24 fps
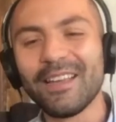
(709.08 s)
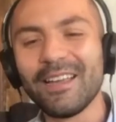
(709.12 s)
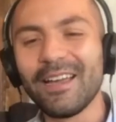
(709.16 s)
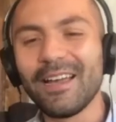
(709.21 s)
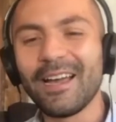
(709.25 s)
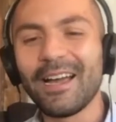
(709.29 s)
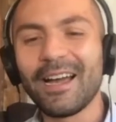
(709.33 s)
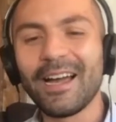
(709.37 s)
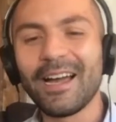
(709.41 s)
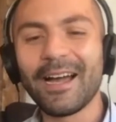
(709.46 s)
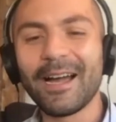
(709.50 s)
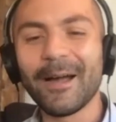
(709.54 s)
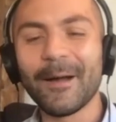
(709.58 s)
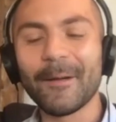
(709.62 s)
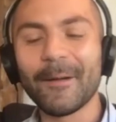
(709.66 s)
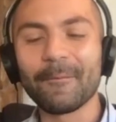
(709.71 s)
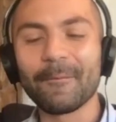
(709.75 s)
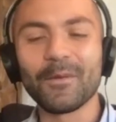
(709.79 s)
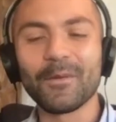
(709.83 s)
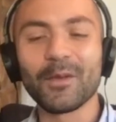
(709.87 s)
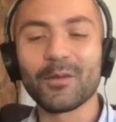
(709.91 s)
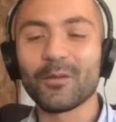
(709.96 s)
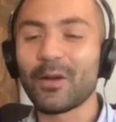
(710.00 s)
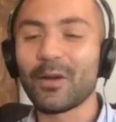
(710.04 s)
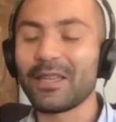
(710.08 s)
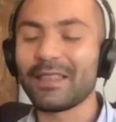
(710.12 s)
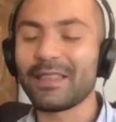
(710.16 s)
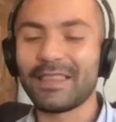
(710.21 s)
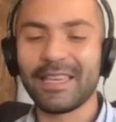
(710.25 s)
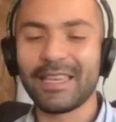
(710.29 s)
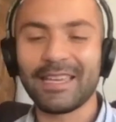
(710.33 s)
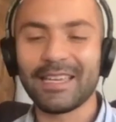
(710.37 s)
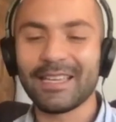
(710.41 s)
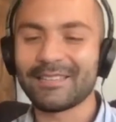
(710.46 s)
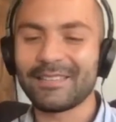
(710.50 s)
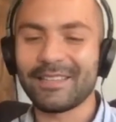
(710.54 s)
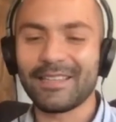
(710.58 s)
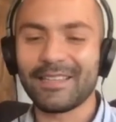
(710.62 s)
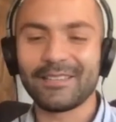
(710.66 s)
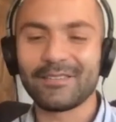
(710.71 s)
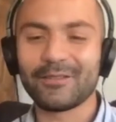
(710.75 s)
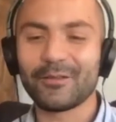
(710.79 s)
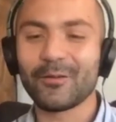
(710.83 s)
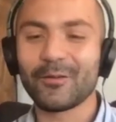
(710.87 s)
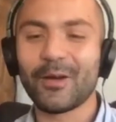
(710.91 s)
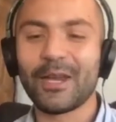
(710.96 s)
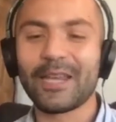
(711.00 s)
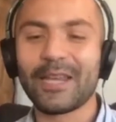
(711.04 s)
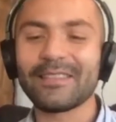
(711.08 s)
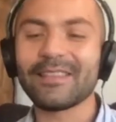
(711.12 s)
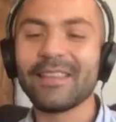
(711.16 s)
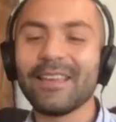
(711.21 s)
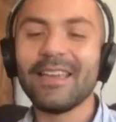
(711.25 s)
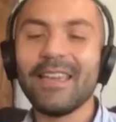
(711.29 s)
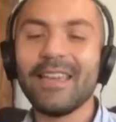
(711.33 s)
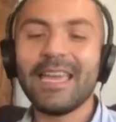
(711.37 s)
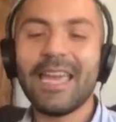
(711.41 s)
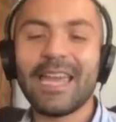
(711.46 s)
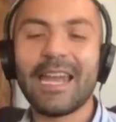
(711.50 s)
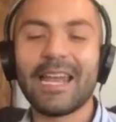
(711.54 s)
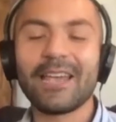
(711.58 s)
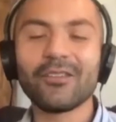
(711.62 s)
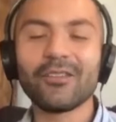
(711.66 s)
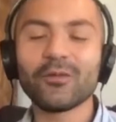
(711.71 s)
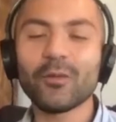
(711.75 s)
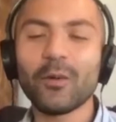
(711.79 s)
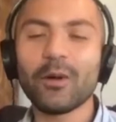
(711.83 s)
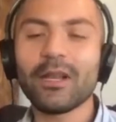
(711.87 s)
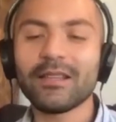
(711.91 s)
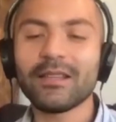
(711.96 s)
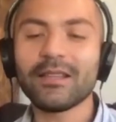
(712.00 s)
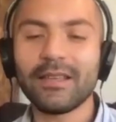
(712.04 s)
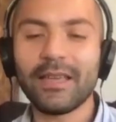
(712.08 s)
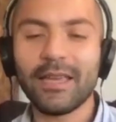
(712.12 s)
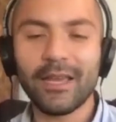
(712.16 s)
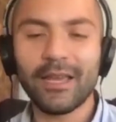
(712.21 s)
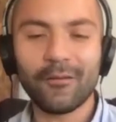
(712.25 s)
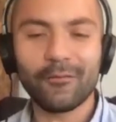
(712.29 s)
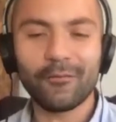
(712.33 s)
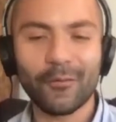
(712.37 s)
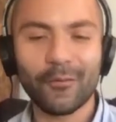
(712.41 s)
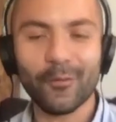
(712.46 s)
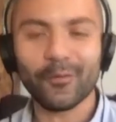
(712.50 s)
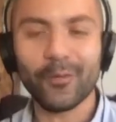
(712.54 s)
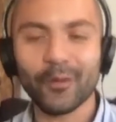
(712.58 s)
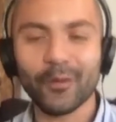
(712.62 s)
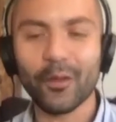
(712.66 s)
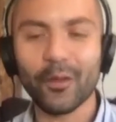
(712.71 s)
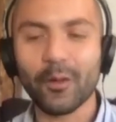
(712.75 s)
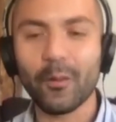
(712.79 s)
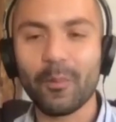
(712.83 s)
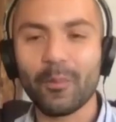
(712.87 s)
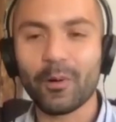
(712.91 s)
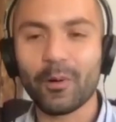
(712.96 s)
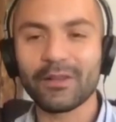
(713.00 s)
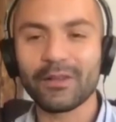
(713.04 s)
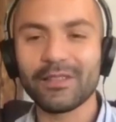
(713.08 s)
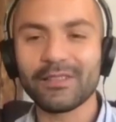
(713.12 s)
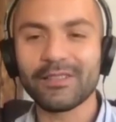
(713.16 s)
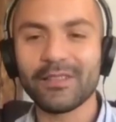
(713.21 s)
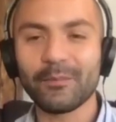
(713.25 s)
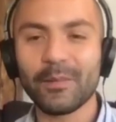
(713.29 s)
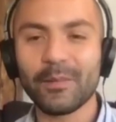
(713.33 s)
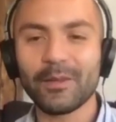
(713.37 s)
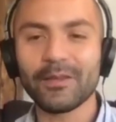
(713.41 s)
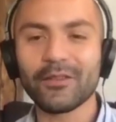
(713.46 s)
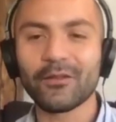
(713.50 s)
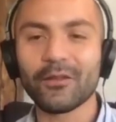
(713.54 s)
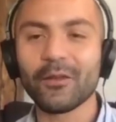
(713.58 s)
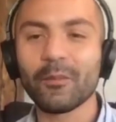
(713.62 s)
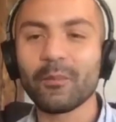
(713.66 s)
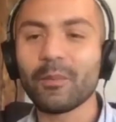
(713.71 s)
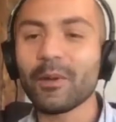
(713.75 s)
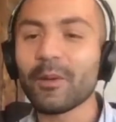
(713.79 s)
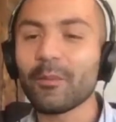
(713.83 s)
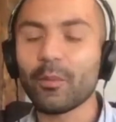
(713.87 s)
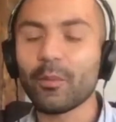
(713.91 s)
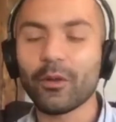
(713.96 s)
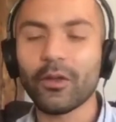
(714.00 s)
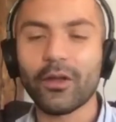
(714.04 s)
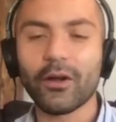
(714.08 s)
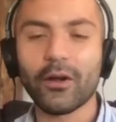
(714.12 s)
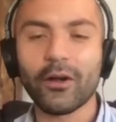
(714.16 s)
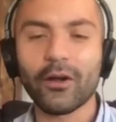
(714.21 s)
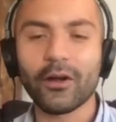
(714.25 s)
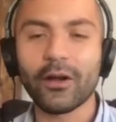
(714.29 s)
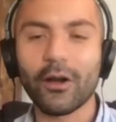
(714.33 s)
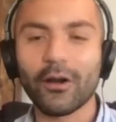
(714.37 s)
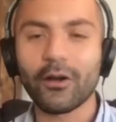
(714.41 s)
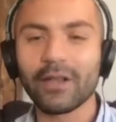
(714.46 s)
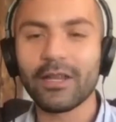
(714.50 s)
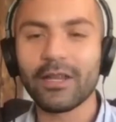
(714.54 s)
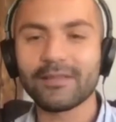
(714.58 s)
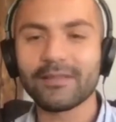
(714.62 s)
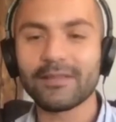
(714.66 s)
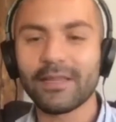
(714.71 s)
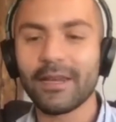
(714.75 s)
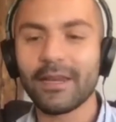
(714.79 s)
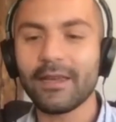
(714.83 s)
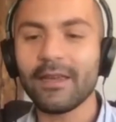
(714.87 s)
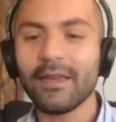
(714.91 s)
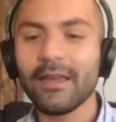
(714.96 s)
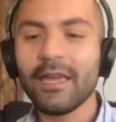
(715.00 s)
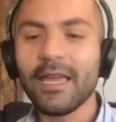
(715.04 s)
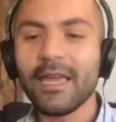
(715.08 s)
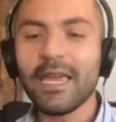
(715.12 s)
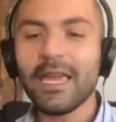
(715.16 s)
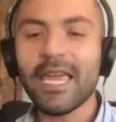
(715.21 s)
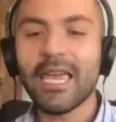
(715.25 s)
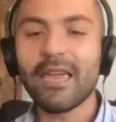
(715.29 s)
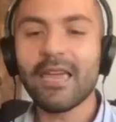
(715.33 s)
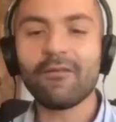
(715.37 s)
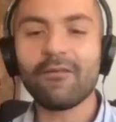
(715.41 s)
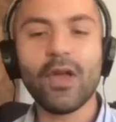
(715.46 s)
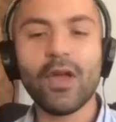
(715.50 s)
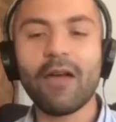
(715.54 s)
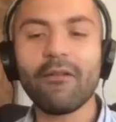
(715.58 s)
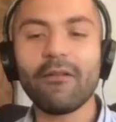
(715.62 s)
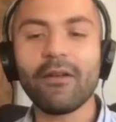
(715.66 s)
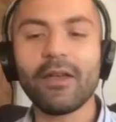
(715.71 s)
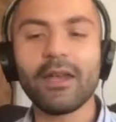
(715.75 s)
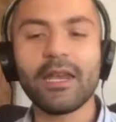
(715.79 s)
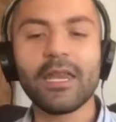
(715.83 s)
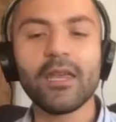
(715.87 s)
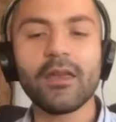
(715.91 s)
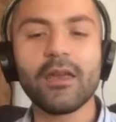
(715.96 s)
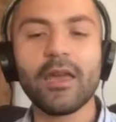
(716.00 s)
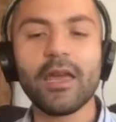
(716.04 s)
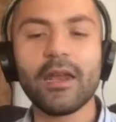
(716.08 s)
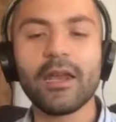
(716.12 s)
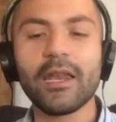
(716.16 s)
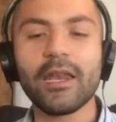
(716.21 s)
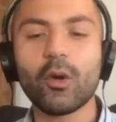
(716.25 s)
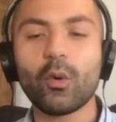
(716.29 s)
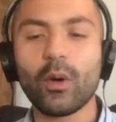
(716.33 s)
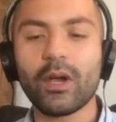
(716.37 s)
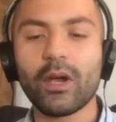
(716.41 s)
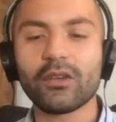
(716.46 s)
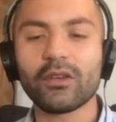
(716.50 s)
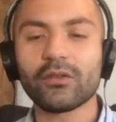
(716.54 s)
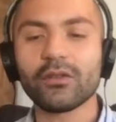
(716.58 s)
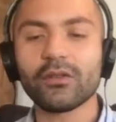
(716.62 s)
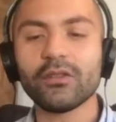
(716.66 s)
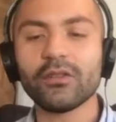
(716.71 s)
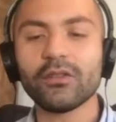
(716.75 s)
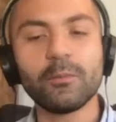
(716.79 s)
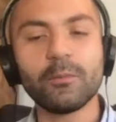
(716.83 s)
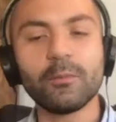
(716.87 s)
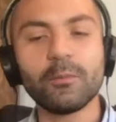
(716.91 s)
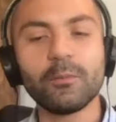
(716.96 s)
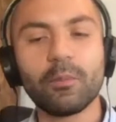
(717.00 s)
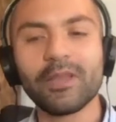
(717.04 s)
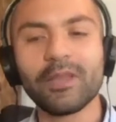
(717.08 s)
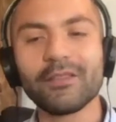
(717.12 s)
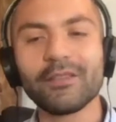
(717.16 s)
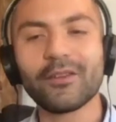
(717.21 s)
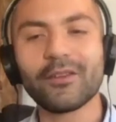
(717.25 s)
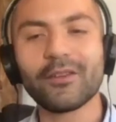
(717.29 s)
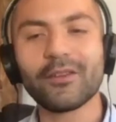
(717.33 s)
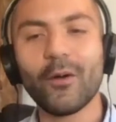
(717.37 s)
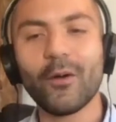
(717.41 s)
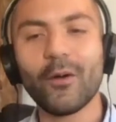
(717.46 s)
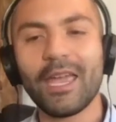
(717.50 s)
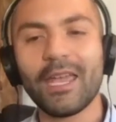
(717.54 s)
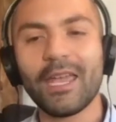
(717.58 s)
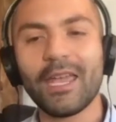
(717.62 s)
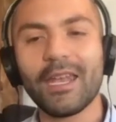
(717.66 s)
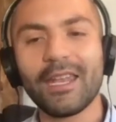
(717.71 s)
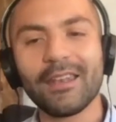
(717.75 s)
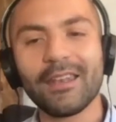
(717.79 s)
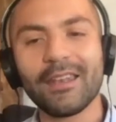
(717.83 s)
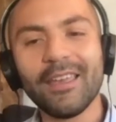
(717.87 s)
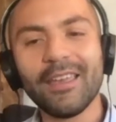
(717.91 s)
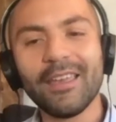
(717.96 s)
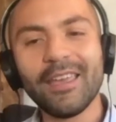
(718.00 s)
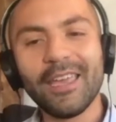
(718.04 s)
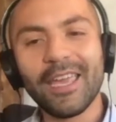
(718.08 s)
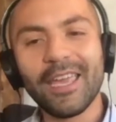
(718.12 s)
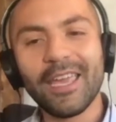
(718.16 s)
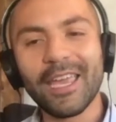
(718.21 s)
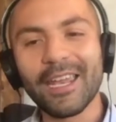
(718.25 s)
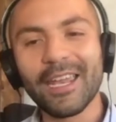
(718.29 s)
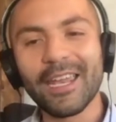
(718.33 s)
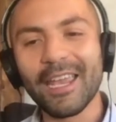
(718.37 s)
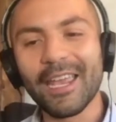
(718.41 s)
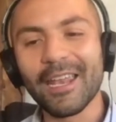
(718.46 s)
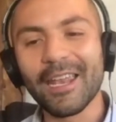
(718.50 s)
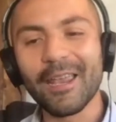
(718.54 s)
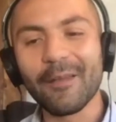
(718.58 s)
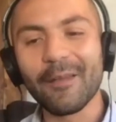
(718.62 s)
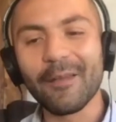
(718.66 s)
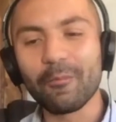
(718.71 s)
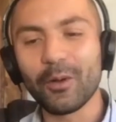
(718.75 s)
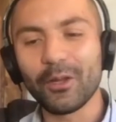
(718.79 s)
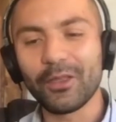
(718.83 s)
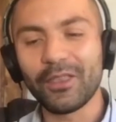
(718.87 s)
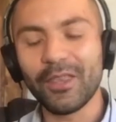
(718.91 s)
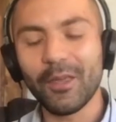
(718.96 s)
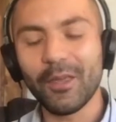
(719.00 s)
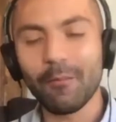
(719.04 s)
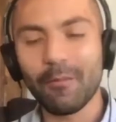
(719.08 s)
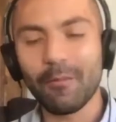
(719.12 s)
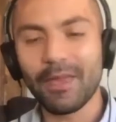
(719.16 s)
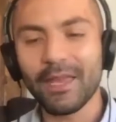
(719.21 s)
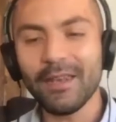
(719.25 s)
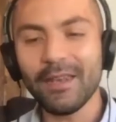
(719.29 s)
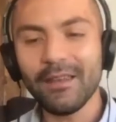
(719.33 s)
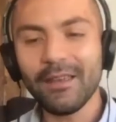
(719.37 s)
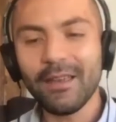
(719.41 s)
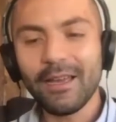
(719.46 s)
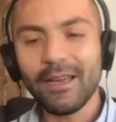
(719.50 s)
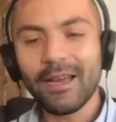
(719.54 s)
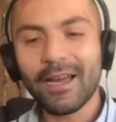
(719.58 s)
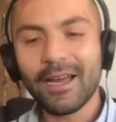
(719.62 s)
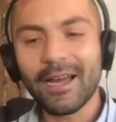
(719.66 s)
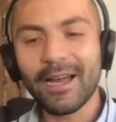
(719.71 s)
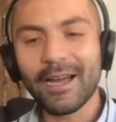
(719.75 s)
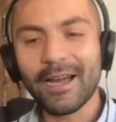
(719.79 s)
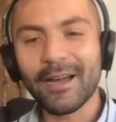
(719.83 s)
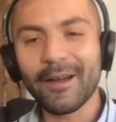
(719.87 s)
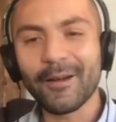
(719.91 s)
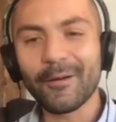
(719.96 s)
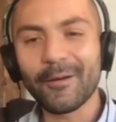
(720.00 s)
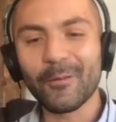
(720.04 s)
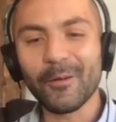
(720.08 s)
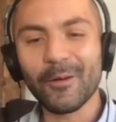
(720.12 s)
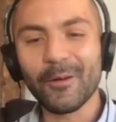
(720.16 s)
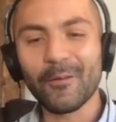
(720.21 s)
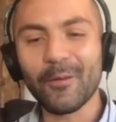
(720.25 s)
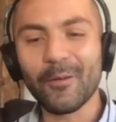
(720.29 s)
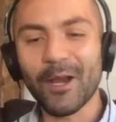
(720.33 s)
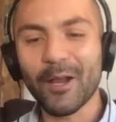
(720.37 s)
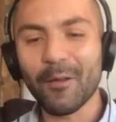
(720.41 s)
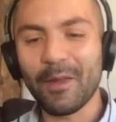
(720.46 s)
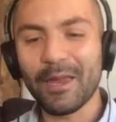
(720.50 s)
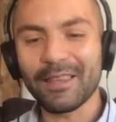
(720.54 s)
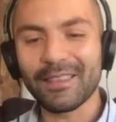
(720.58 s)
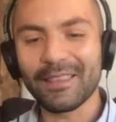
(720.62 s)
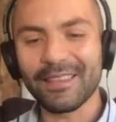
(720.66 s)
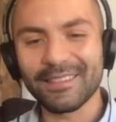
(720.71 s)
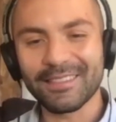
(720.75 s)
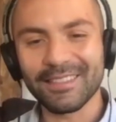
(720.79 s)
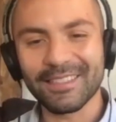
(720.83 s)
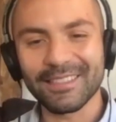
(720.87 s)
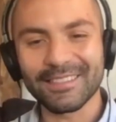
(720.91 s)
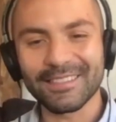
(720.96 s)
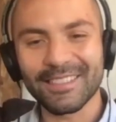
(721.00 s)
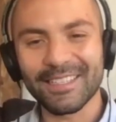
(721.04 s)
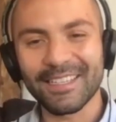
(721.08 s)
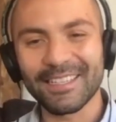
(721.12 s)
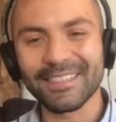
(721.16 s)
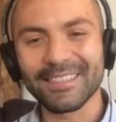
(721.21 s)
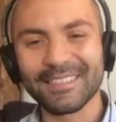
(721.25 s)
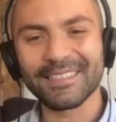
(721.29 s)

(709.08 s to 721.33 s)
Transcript: So I think it's great, and I just want to say it for the participants or the people that are listening. If you have any questions, please go ahead and put them in. We want to make this as